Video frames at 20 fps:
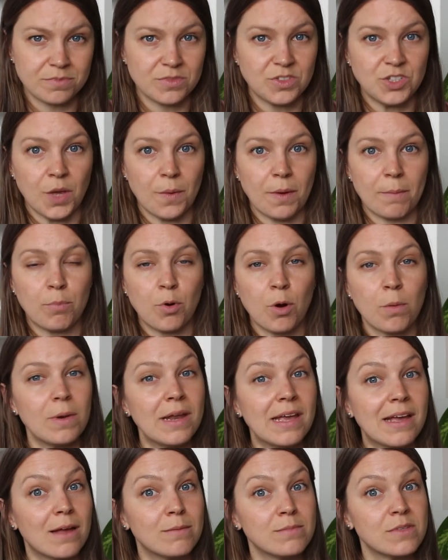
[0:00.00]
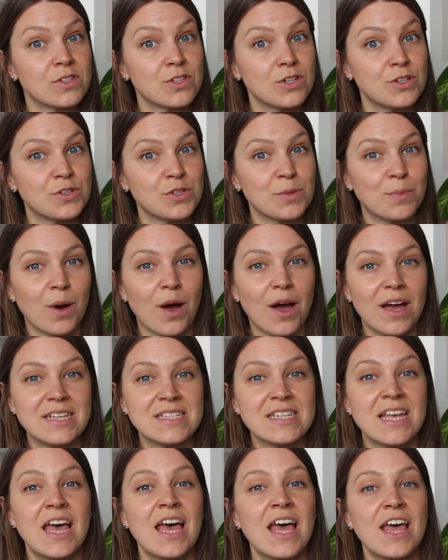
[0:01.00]
So it probably comes as no
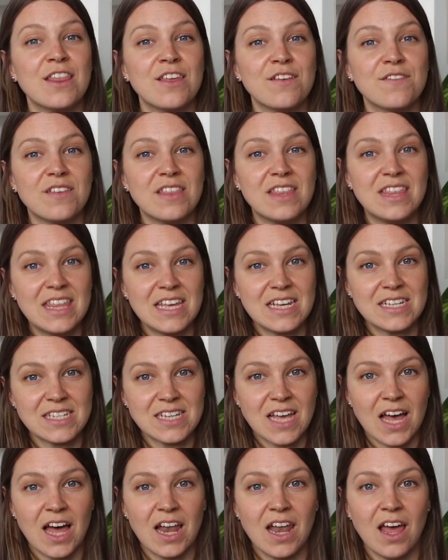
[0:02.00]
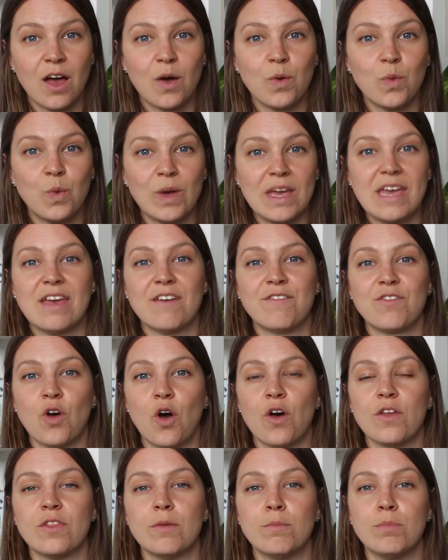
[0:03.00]
surprise that for this colour we have
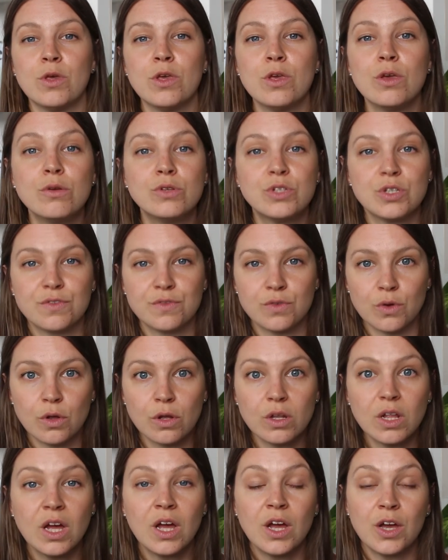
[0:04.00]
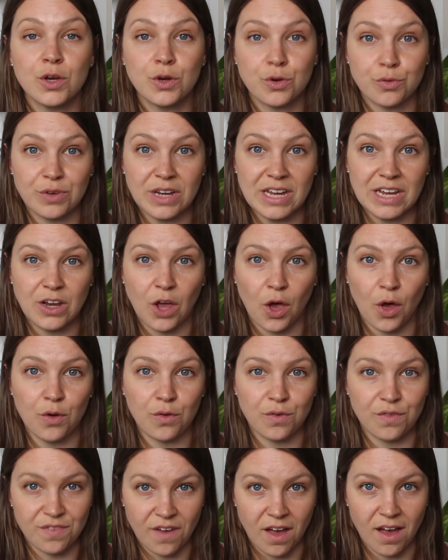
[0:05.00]
got the beautiful green
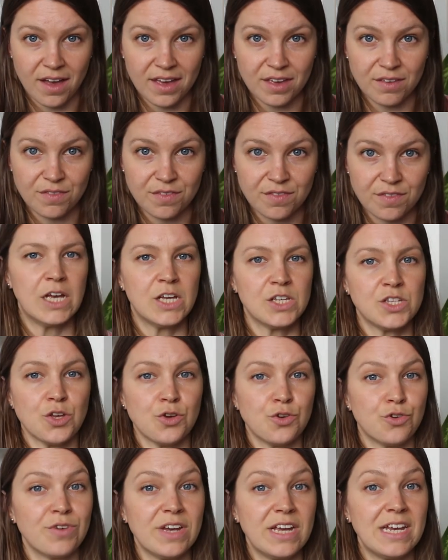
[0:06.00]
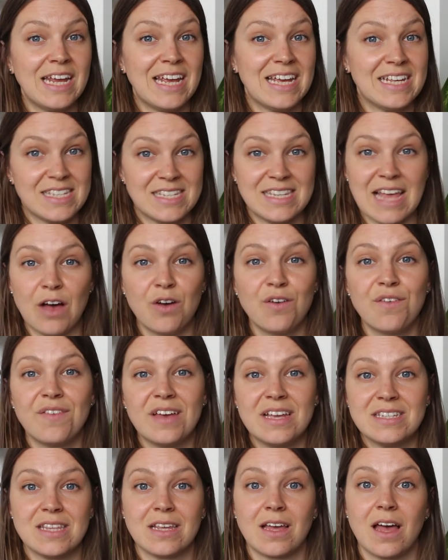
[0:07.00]
05. So green
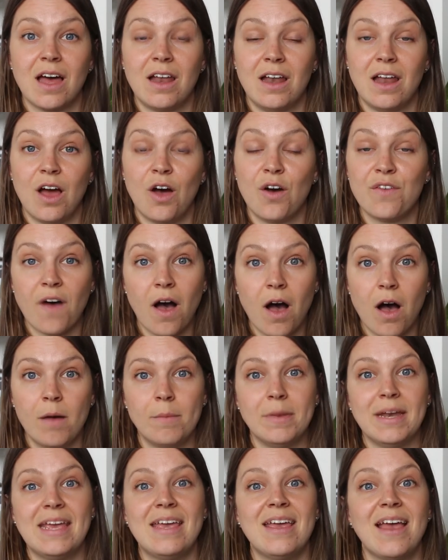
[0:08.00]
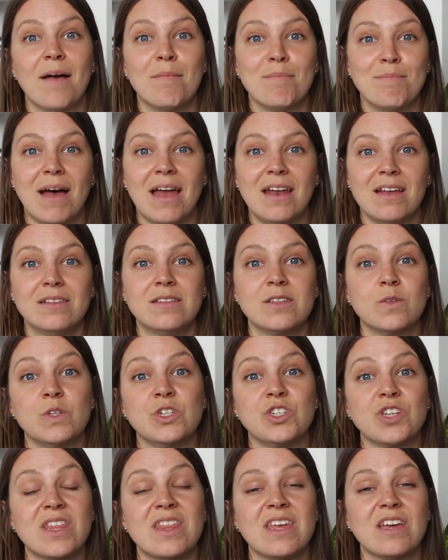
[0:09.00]
itself is the colour of harmony and balance,
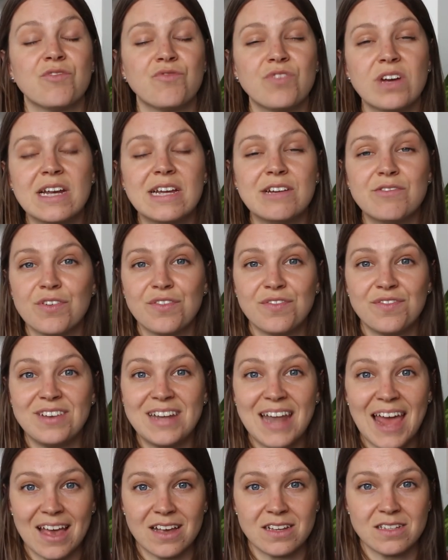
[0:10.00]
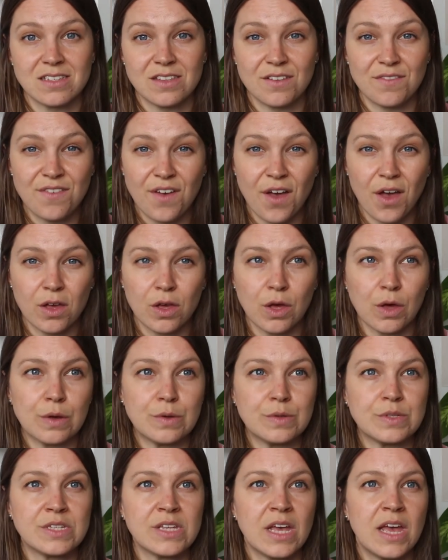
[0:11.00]
which I think really reflects the
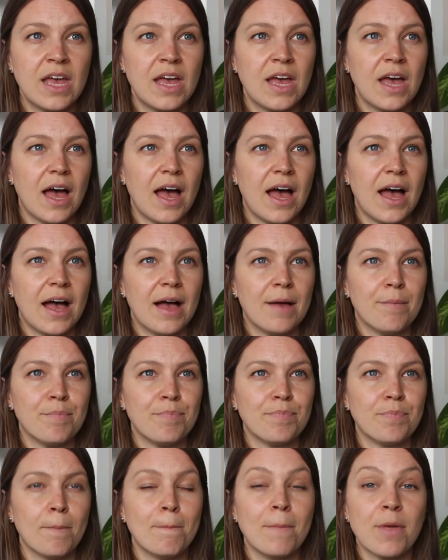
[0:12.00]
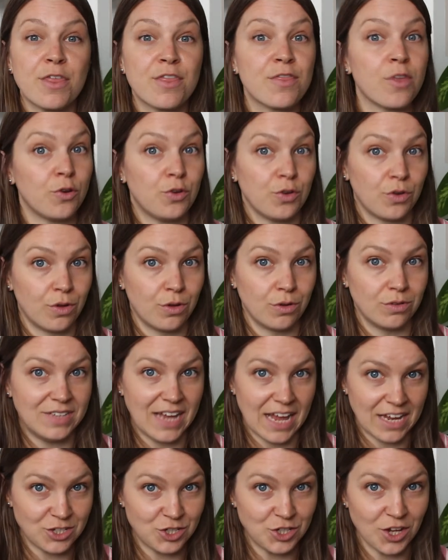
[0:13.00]
Virgo's methodical
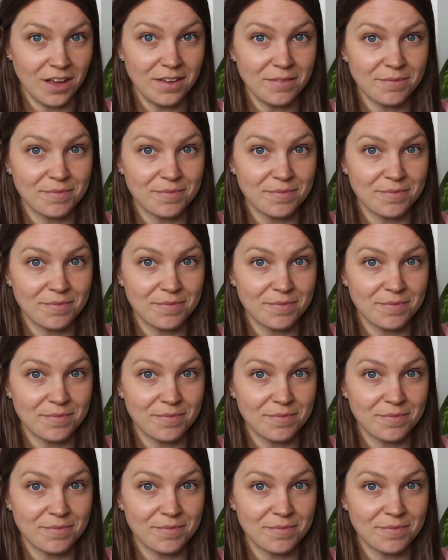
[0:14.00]
nature.